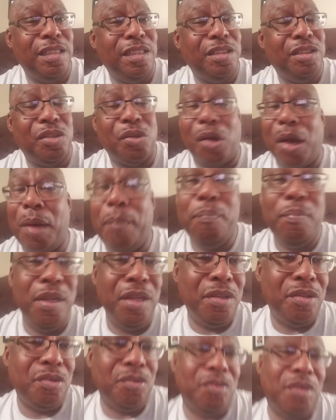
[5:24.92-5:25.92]
So I've been
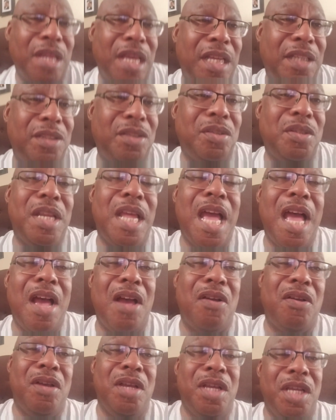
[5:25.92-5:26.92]
through that. So
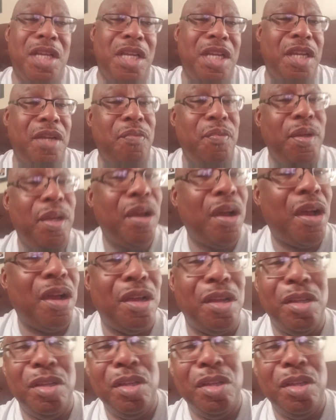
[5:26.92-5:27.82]
now here we are,